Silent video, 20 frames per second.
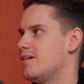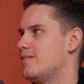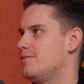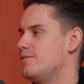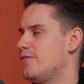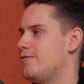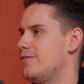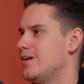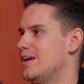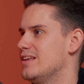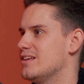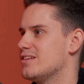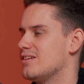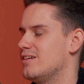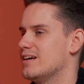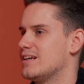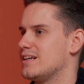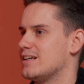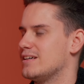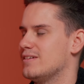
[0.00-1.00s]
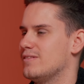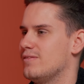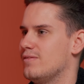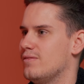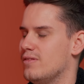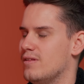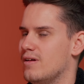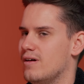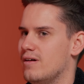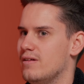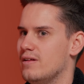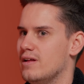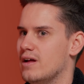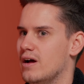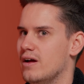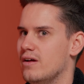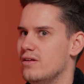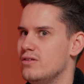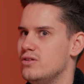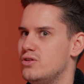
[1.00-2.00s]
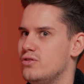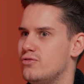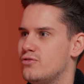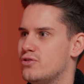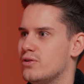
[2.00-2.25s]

the thing is, like, You've